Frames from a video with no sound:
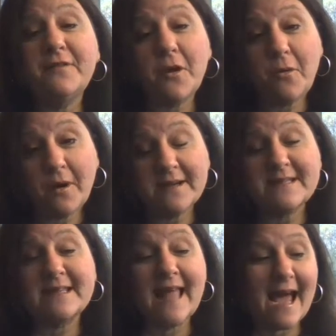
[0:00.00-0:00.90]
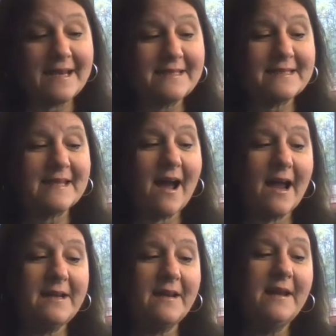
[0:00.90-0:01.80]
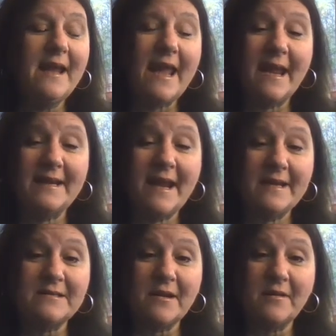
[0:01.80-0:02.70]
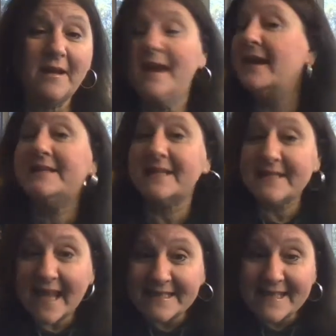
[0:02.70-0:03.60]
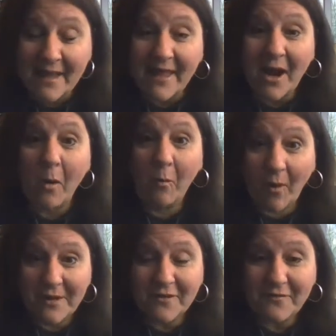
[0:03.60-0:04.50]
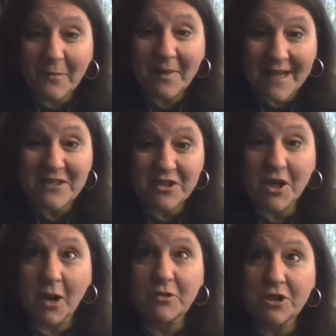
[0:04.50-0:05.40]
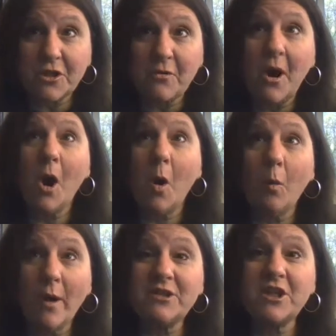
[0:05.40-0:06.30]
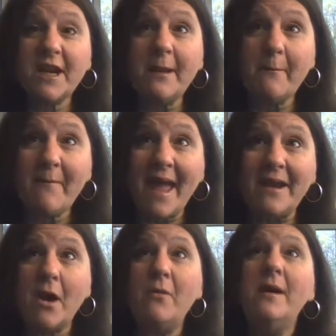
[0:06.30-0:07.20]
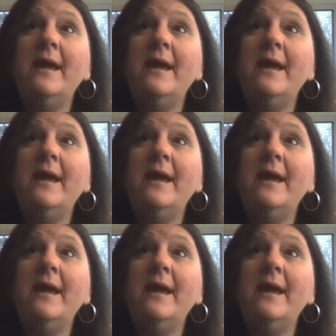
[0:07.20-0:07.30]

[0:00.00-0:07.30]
course, Gladys, sighed Aunt Hazel. Doesn't that sound like a wonderful place to go to? Wishing Meadow?